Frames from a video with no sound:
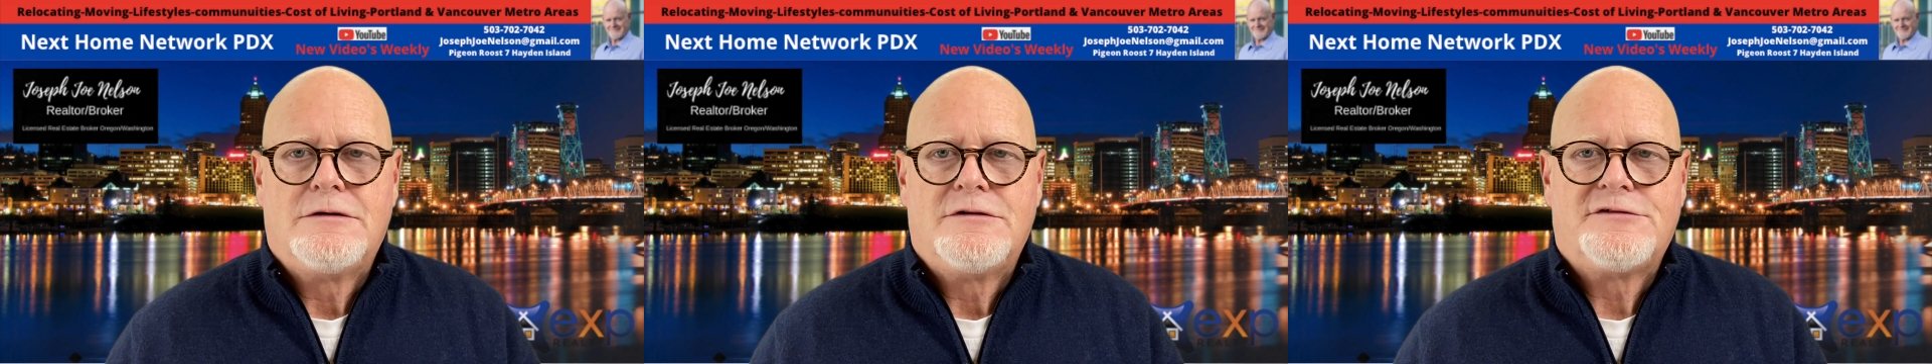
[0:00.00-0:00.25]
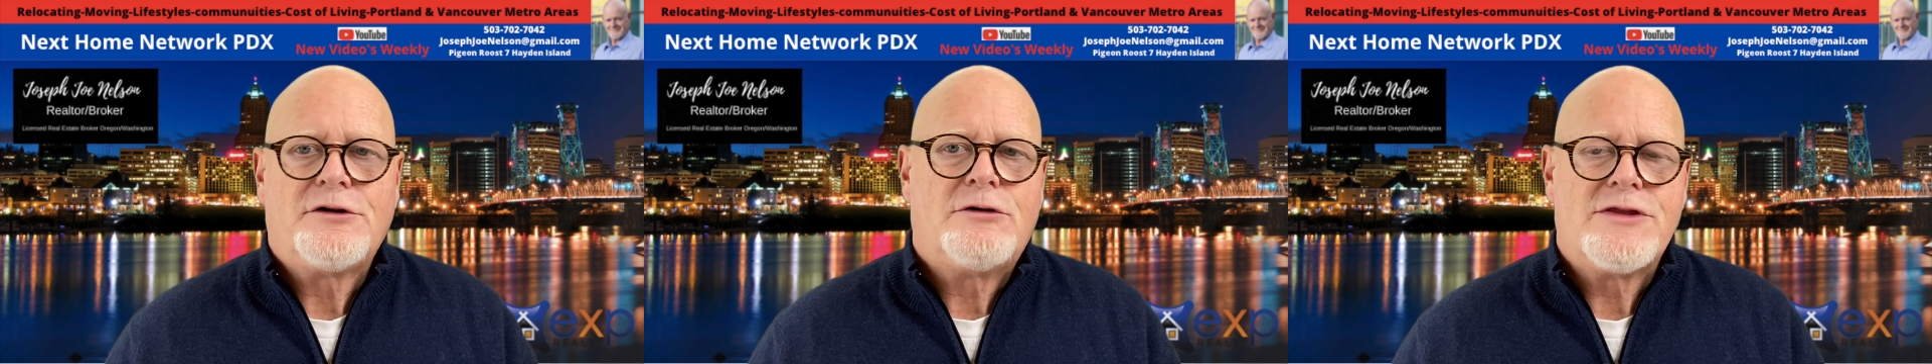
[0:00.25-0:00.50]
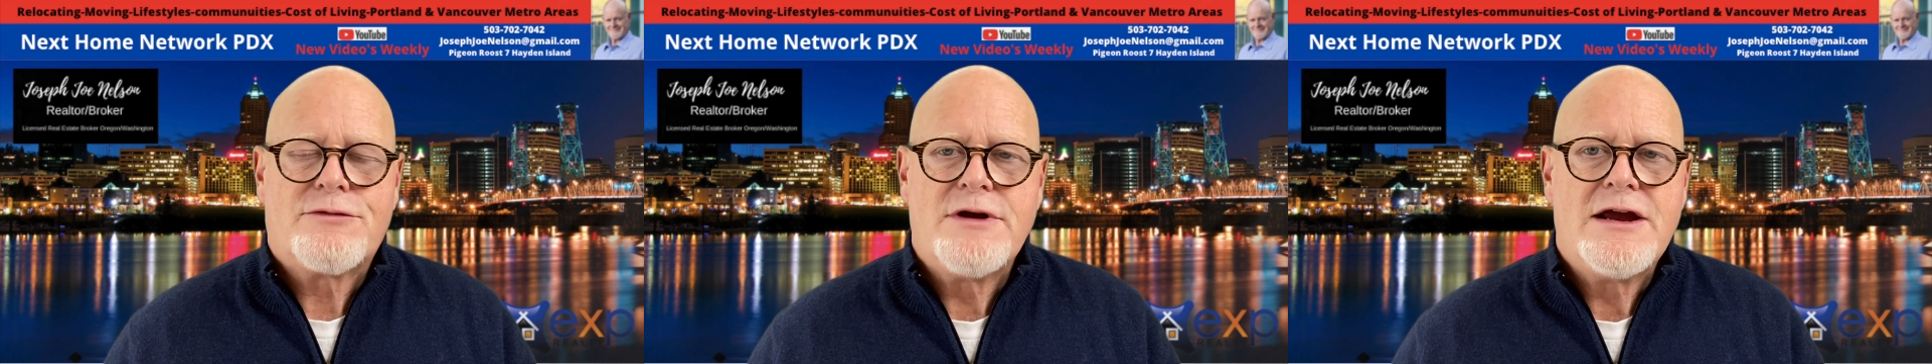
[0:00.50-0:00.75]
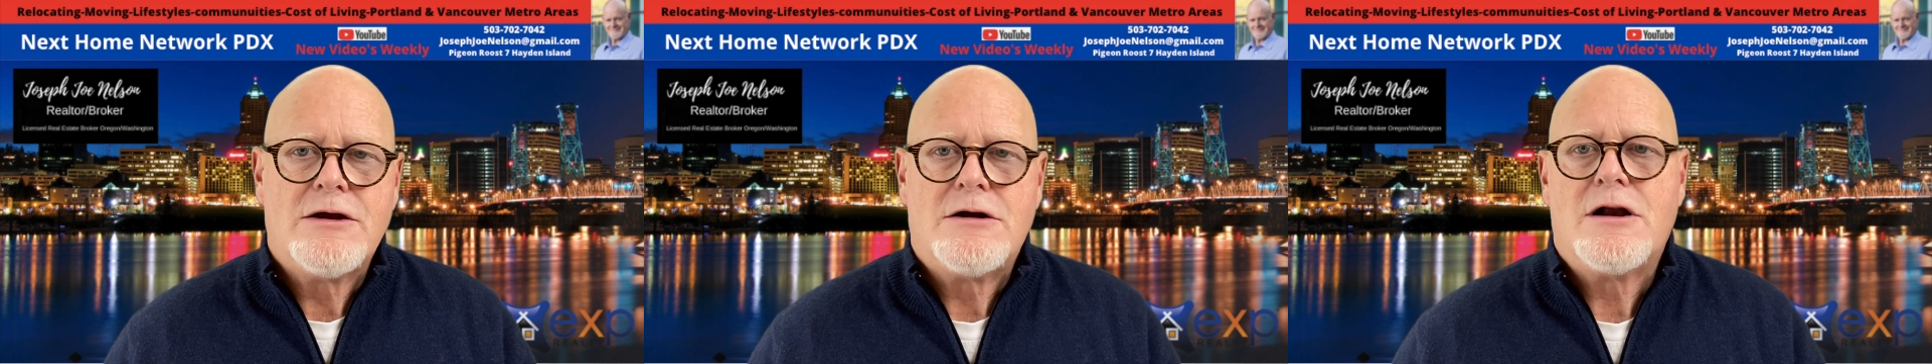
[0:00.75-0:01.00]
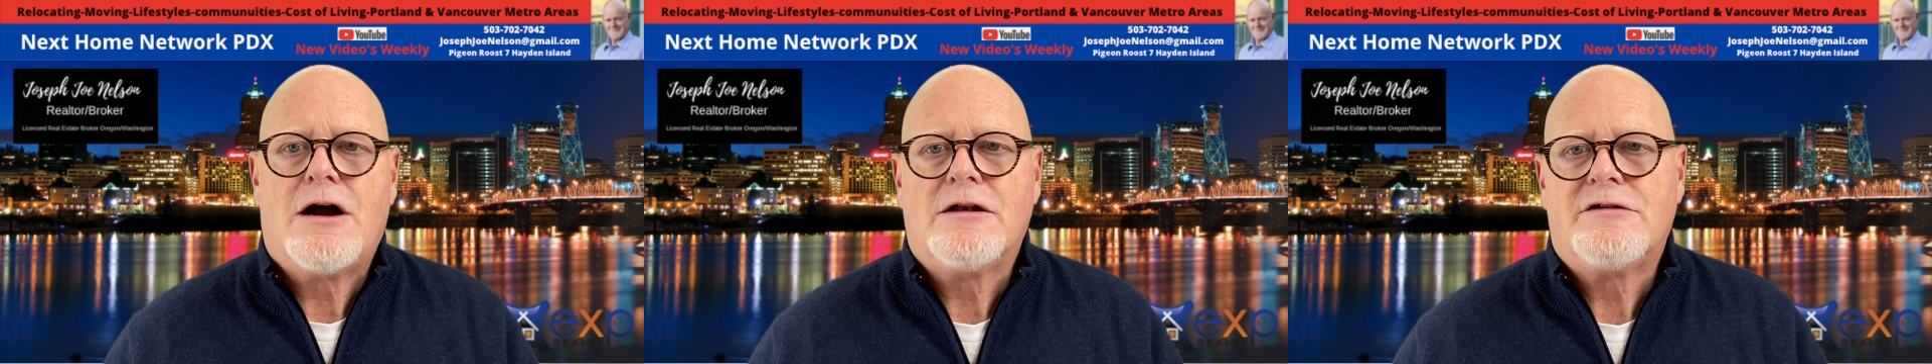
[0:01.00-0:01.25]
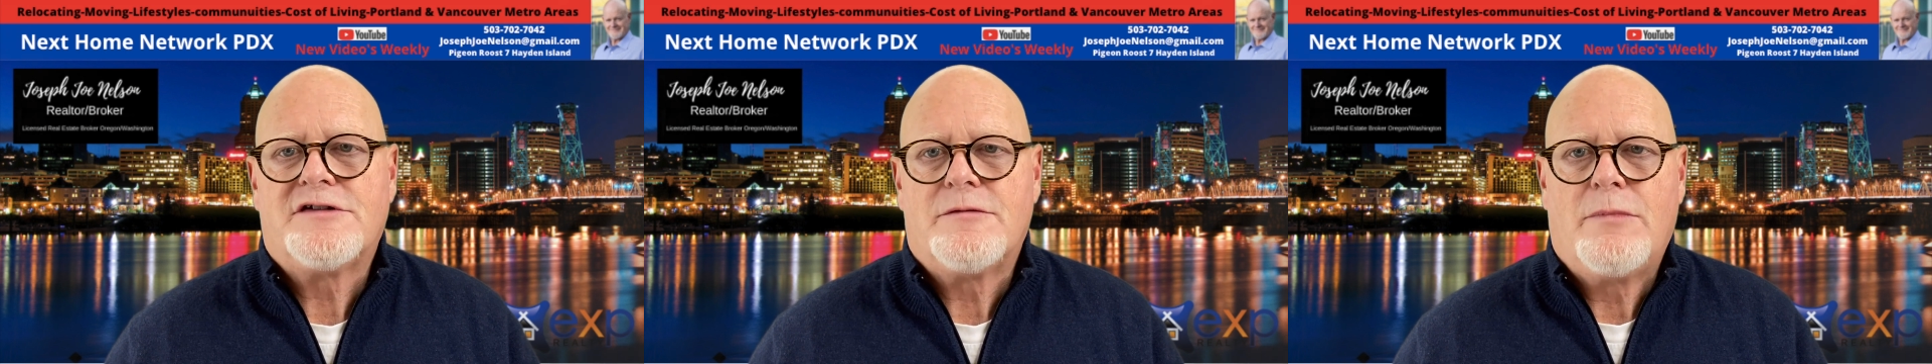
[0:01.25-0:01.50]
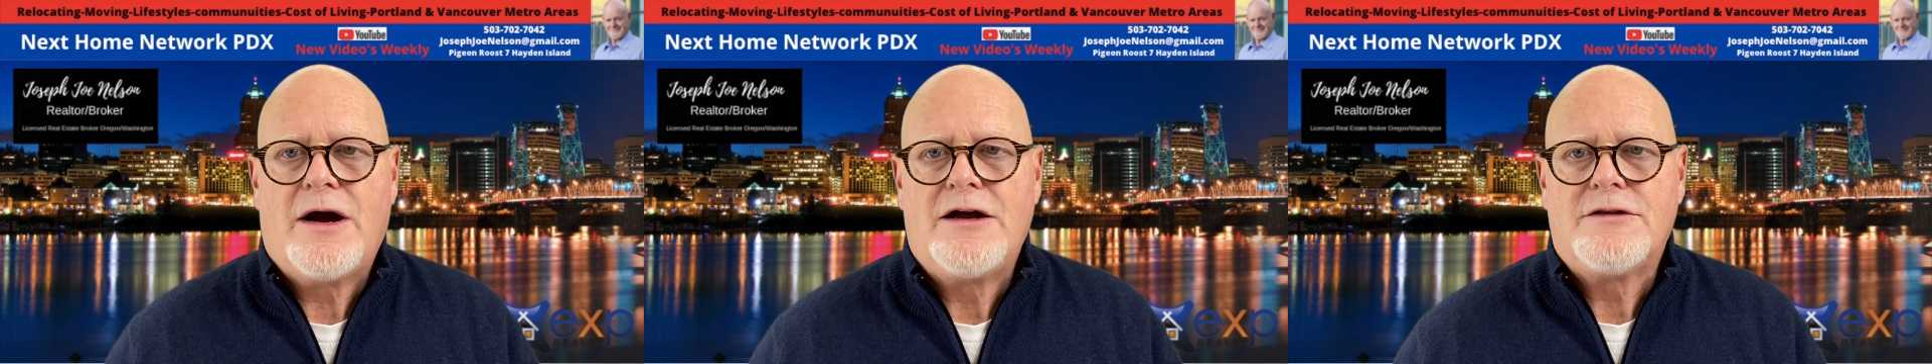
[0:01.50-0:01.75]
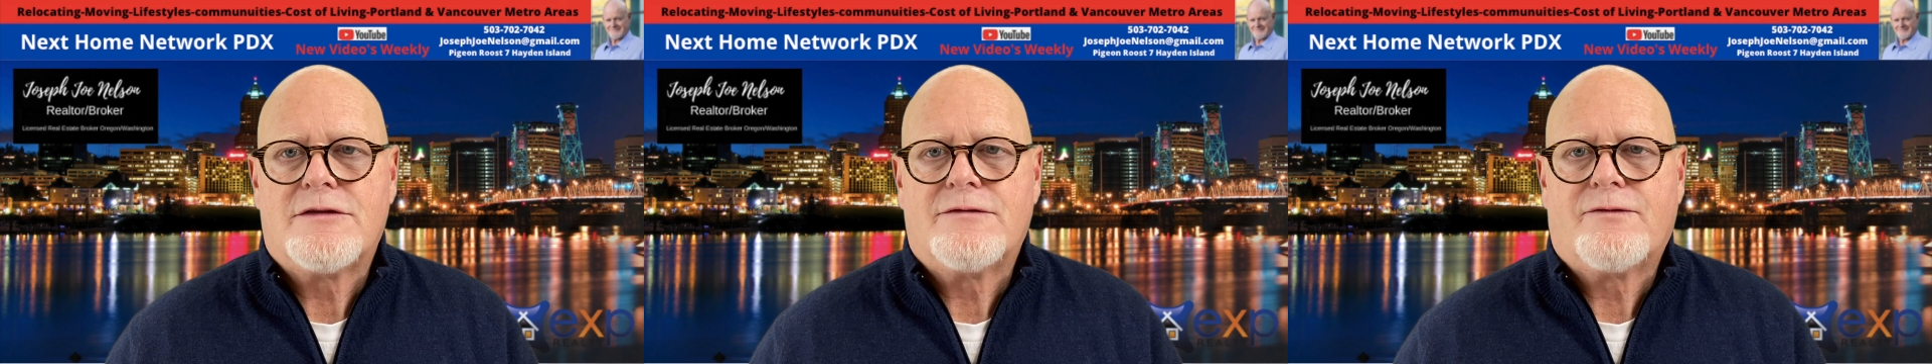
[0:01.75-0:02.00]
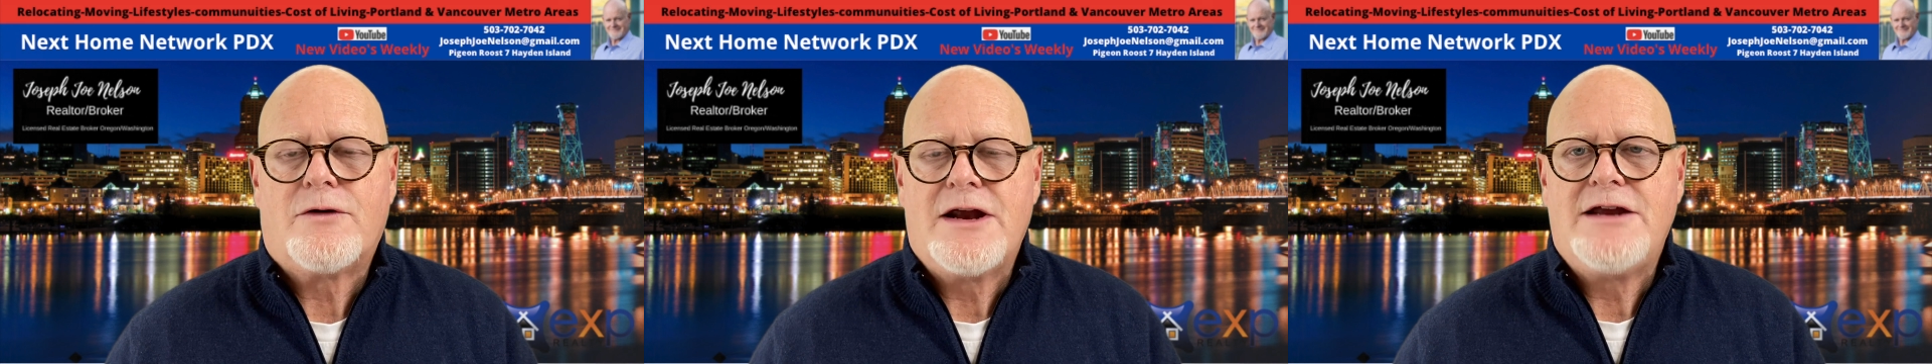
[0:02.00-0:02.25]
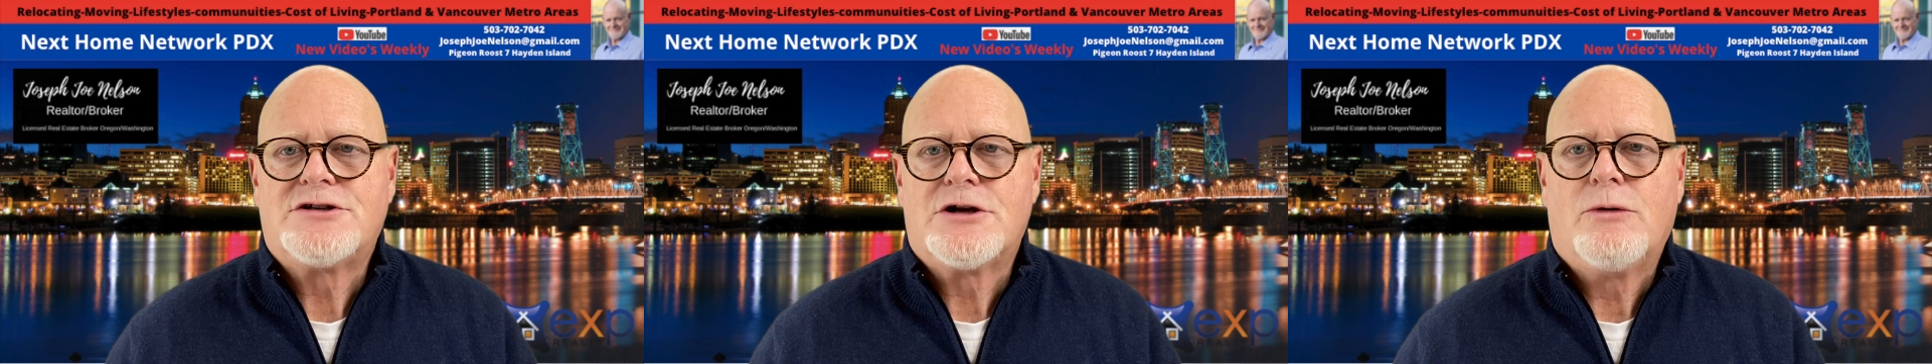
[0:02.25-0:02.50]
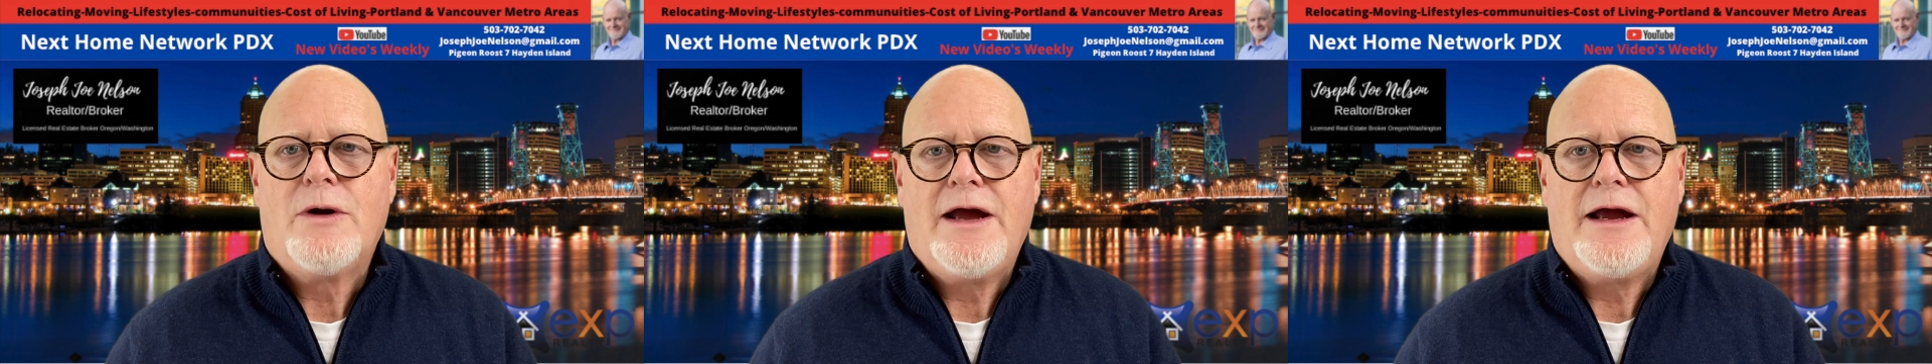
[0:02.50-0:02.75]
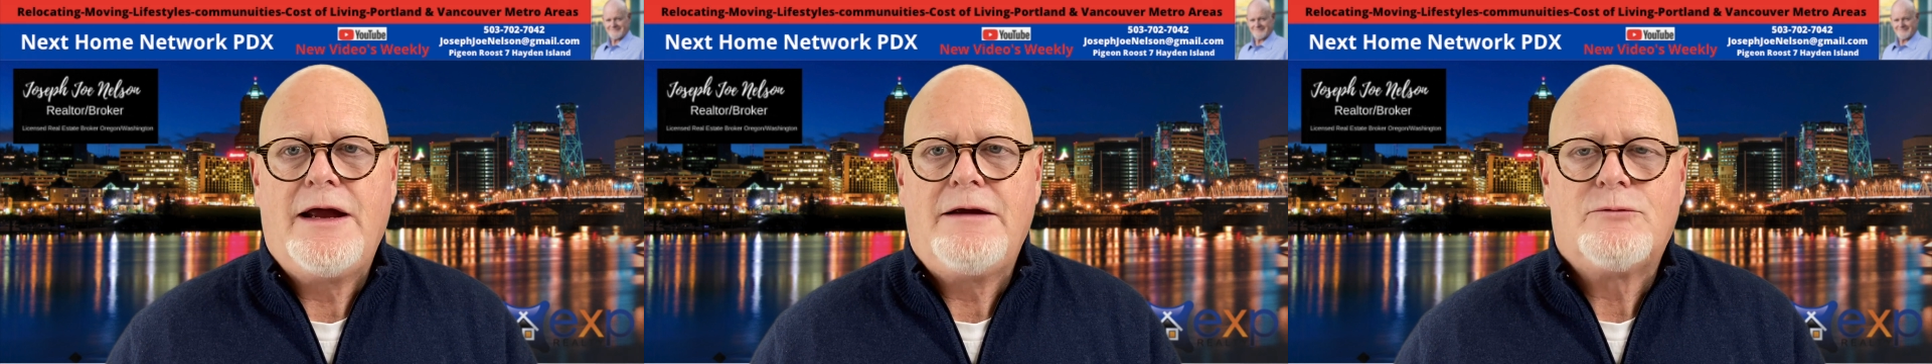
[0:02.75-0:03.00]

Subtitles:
So at $300 a month for HOA,